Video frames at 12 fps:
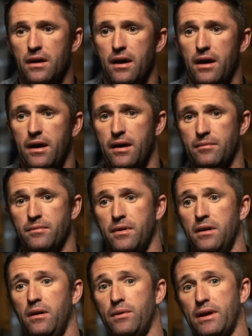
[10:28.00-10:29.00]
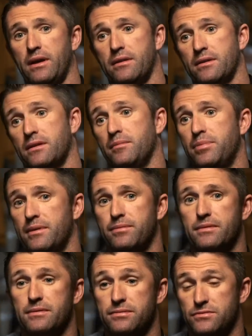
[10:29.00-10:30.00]
I want to
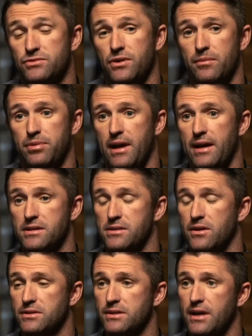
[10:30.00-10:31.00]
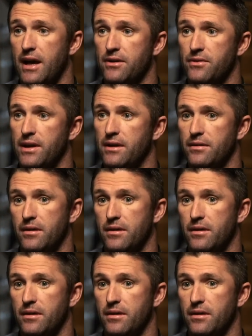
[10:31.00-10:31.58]
try and play as long as I can, really.